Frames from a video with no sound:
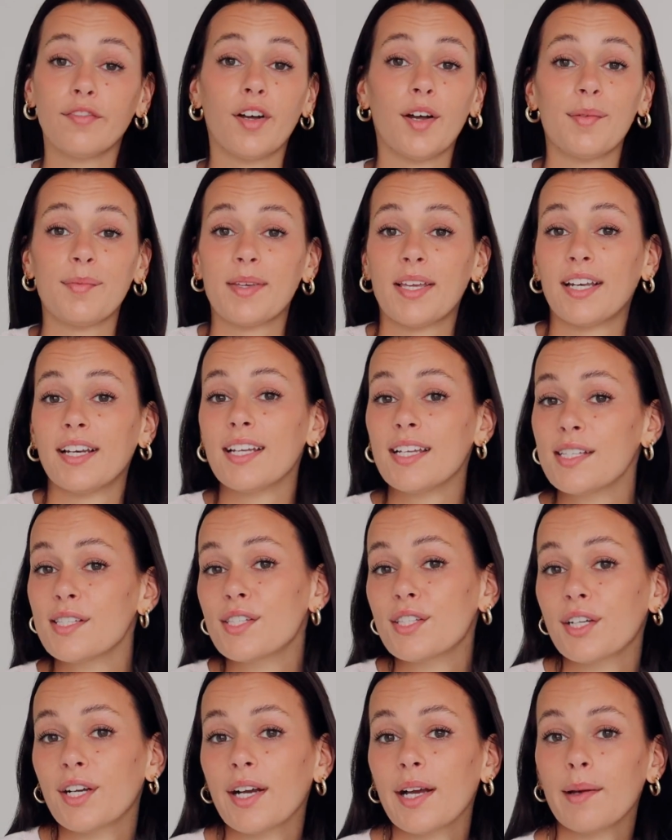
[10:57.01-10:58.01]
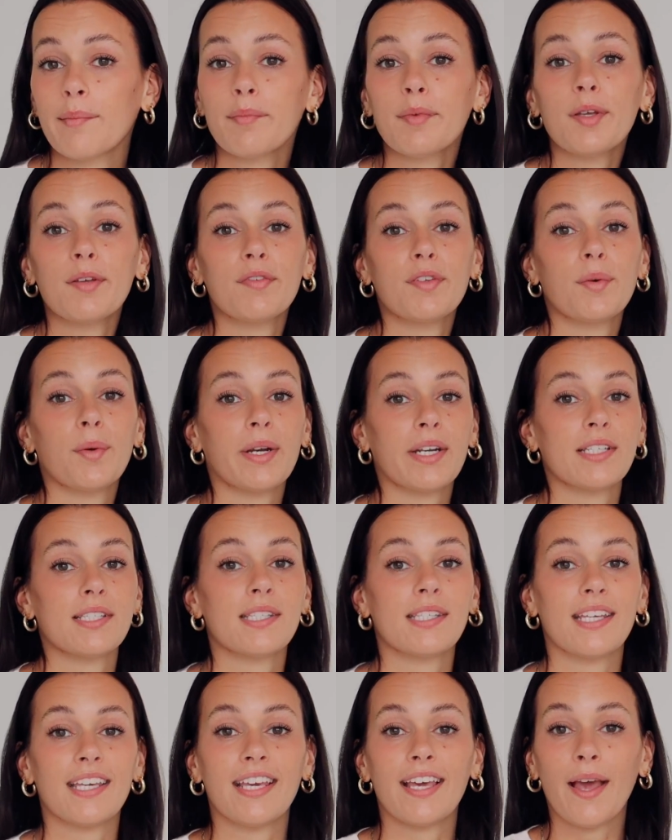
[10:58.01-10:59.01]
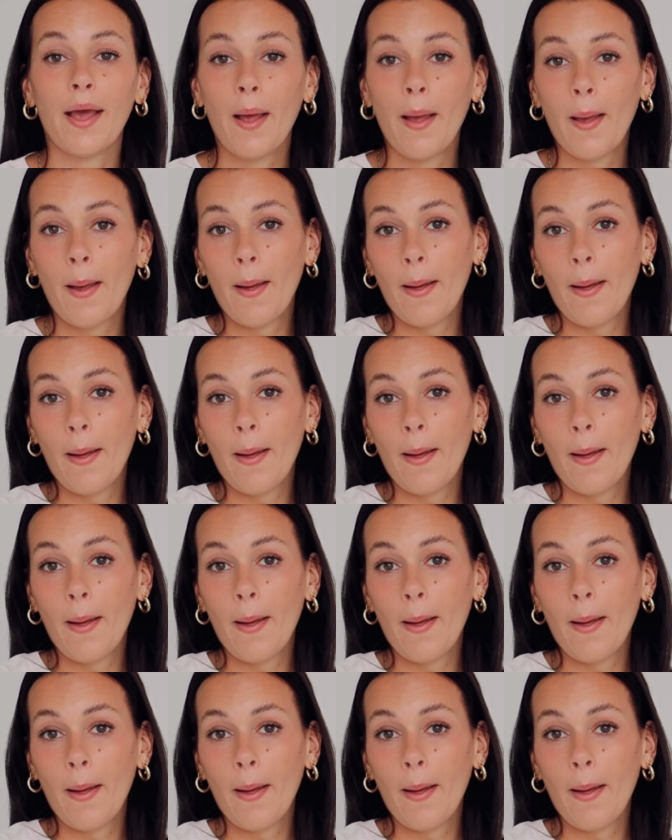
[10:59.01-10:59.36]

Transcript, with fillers: Follow me on Instagram if you want to see